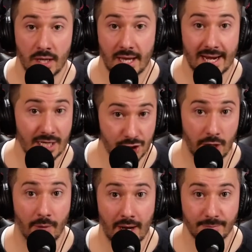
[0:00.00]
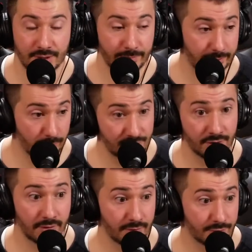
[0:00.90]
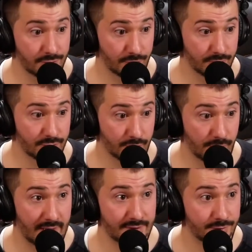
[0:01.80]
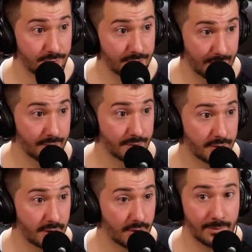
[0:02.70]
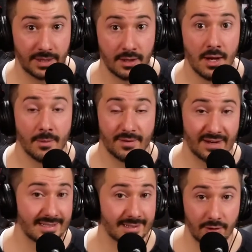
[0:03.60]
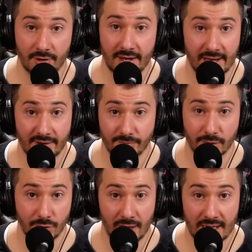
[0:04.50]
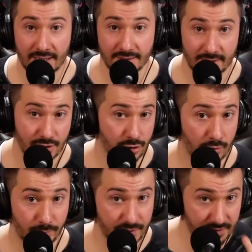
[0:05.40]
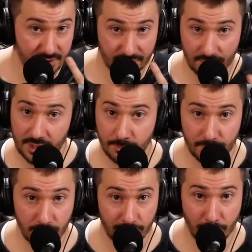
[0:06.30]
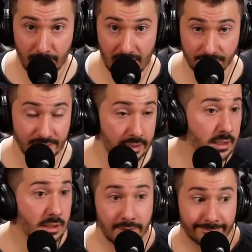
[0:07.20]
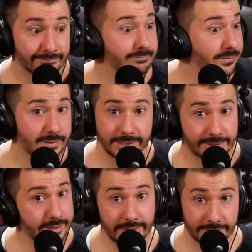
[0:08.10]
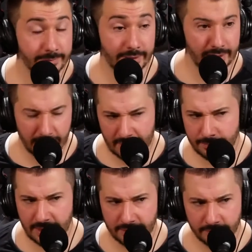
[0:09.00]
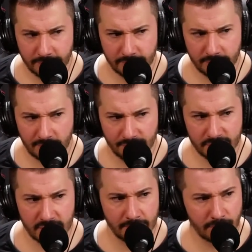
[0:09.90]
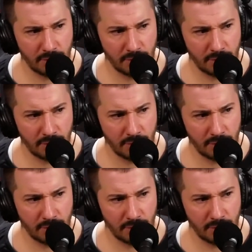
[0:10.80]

and I show up, she can be like, what's your little short troll ass doing here? You know what I mean? If I tell her I have blue eyes and I show up with these freaking beautiful browns, she'd be like, oh, hey, man, I thought you had blue